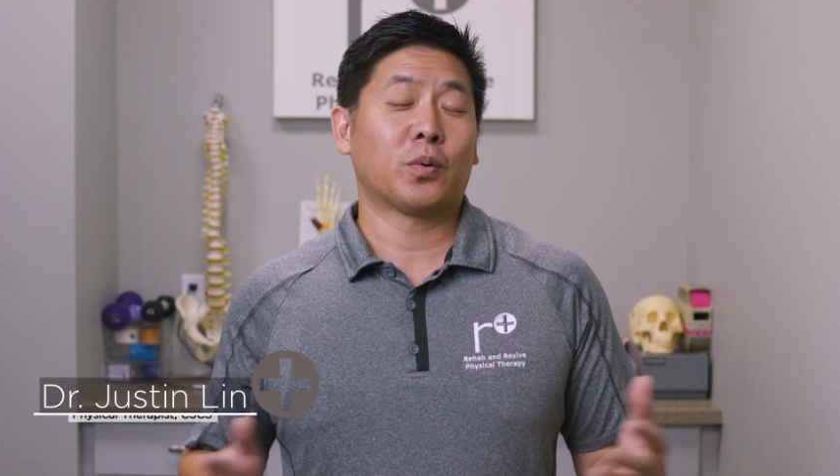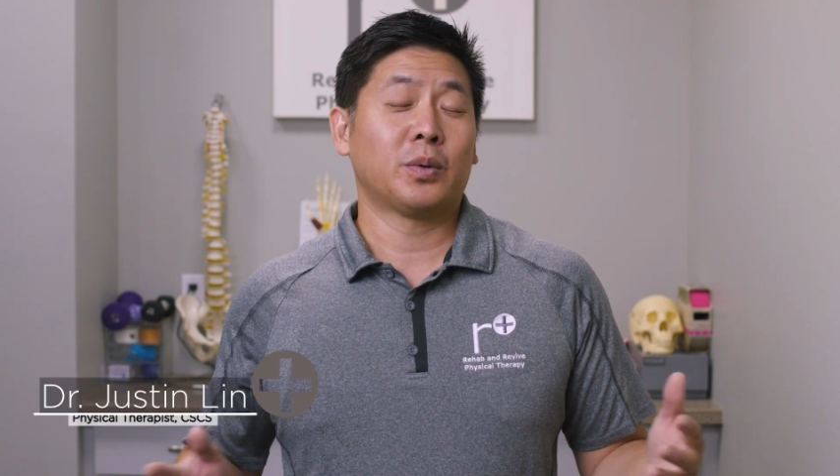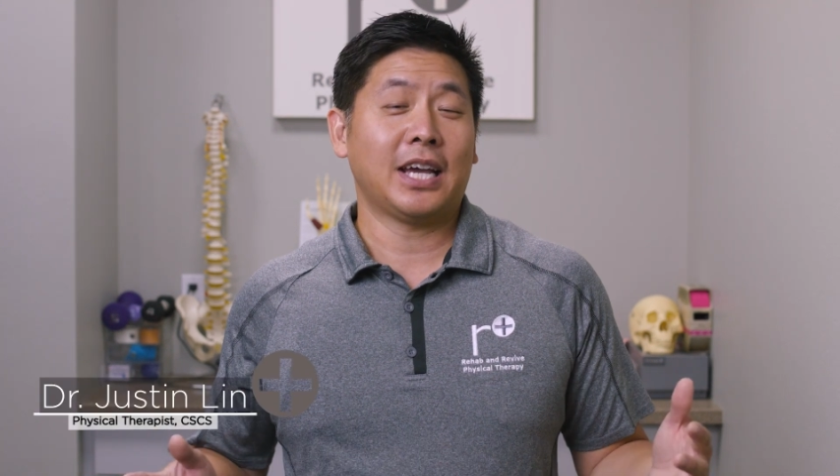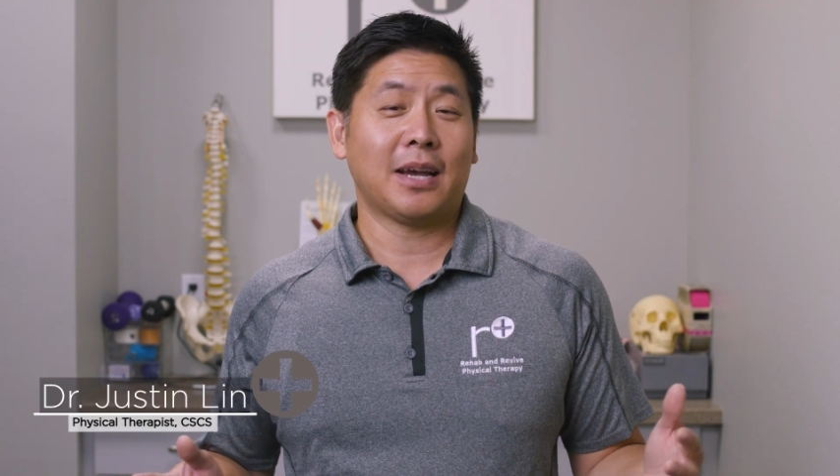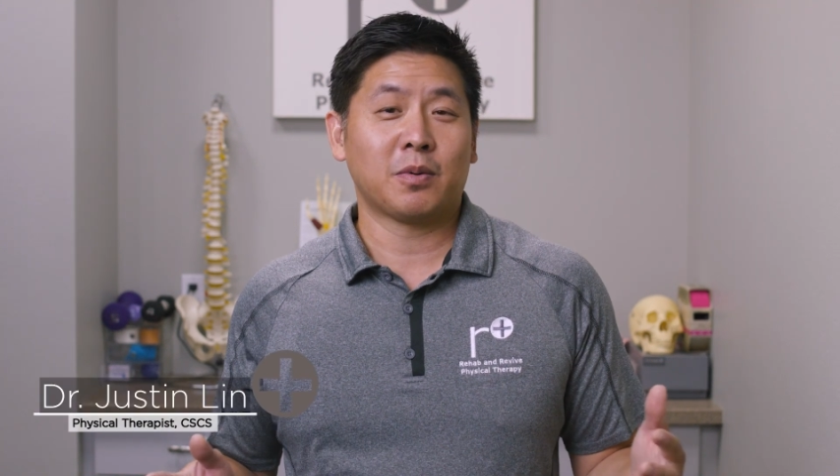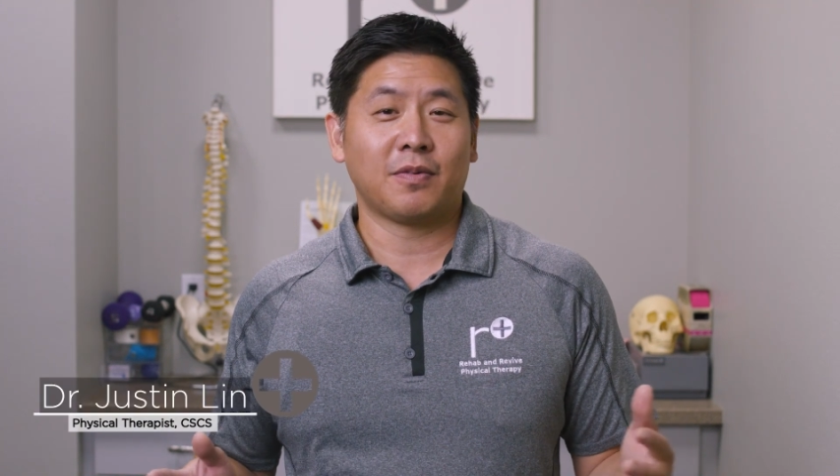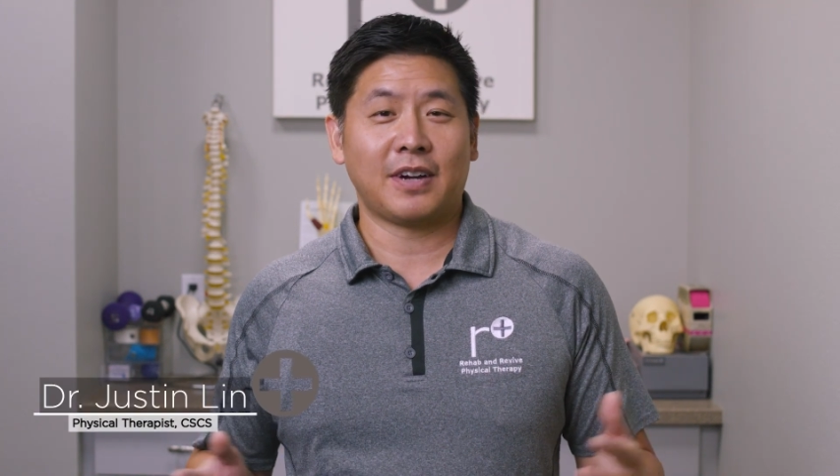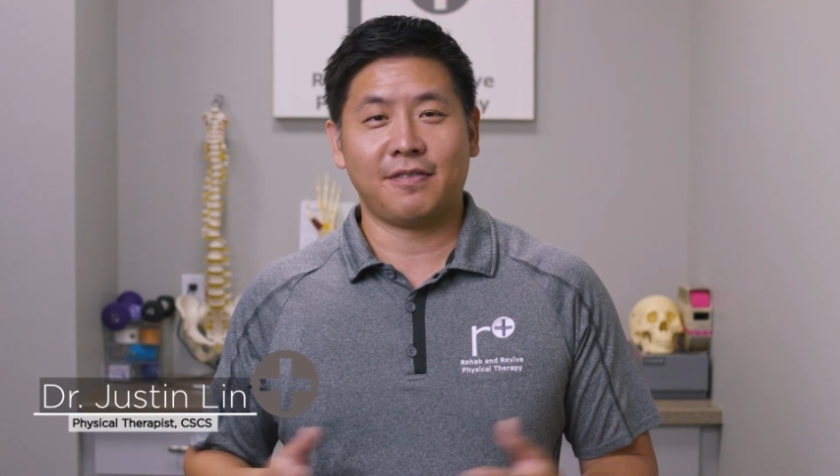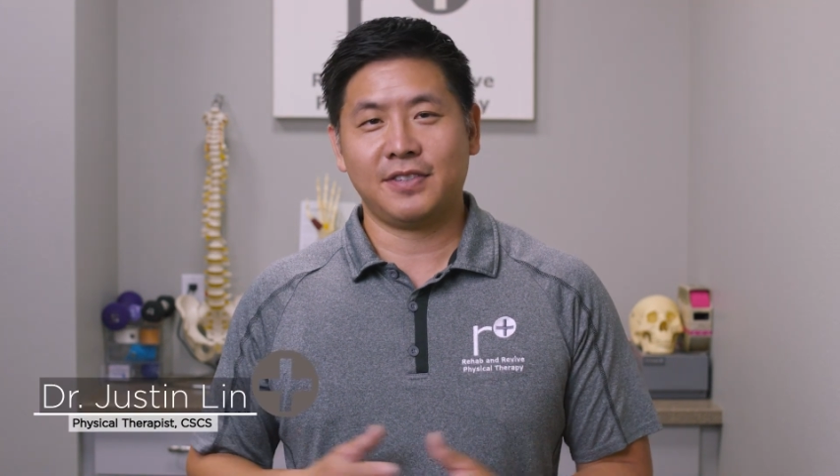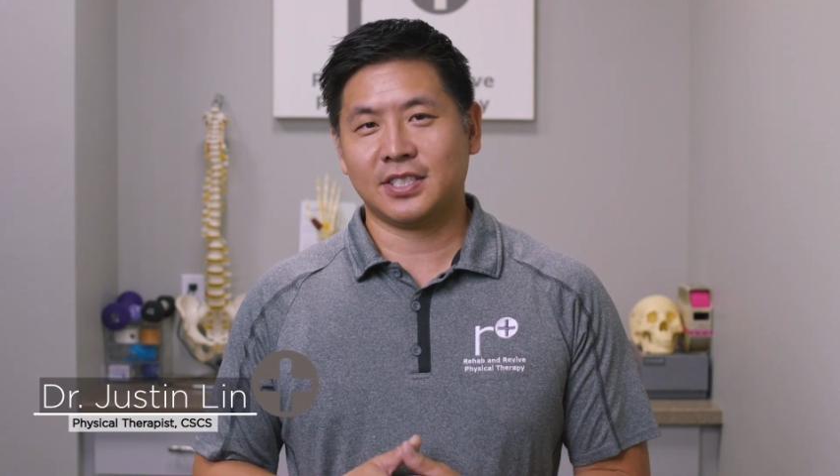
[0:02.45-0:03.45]
at Rehab
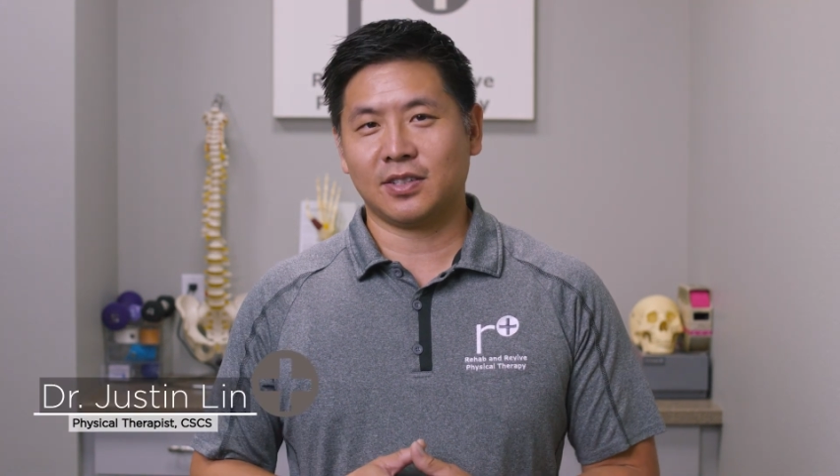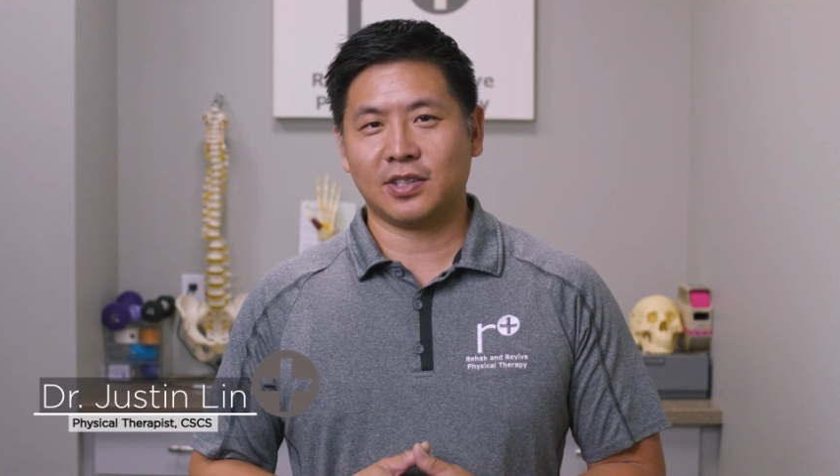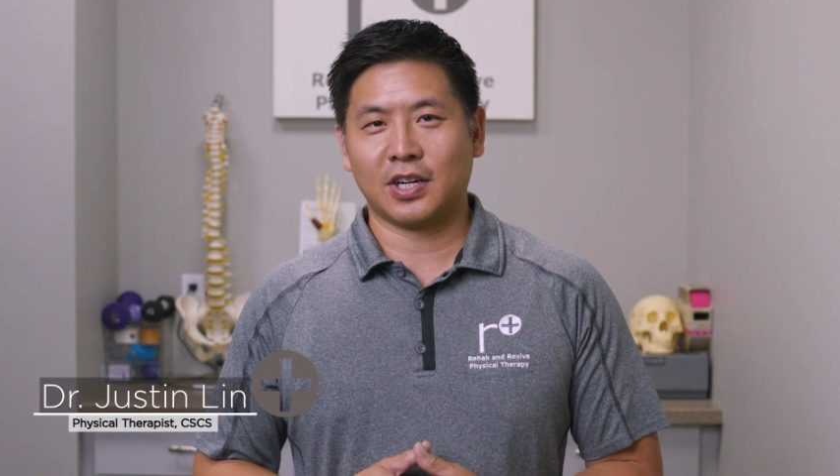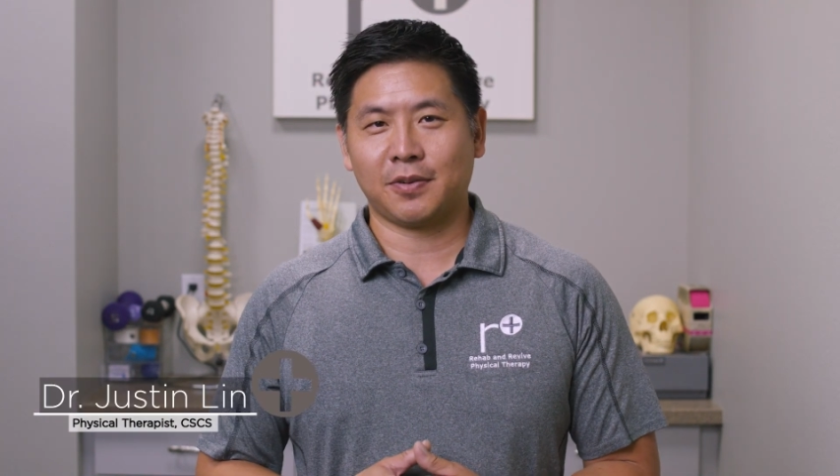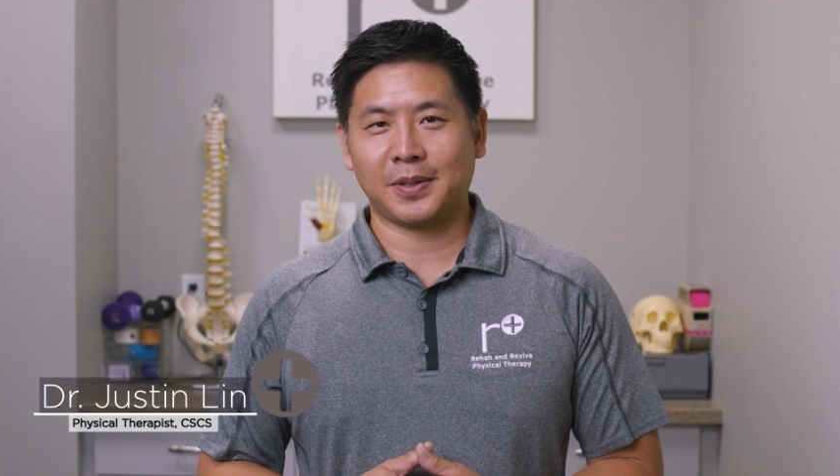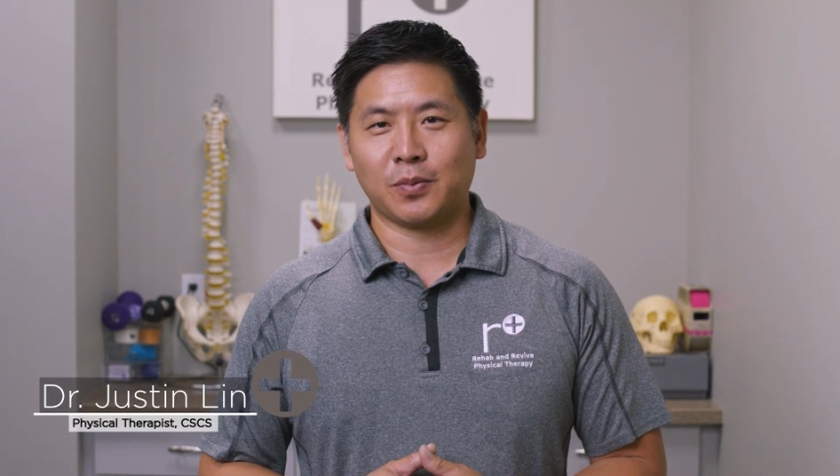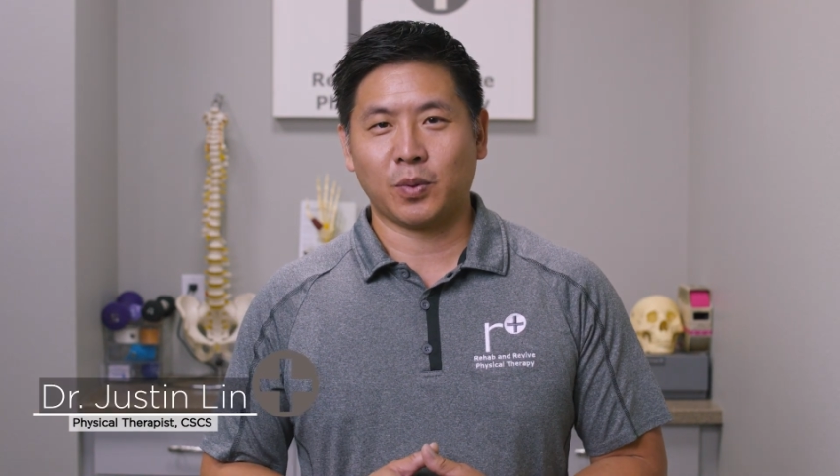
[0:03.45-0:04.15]
Revive Physical Therapy,